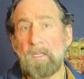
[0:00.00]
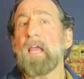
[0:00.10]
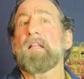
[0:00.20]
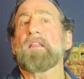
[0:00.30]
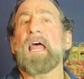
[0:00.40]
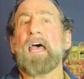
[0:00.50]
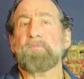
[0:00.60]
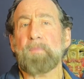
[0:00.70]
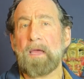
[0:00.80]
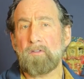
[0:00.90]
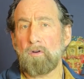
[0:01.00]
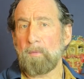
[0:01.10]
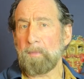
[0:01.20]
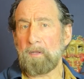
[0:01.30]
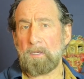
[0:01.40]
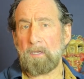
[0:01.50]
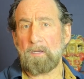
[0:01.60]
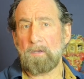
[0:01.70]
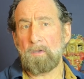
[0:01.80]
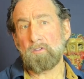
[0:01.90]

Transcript: They last by durability.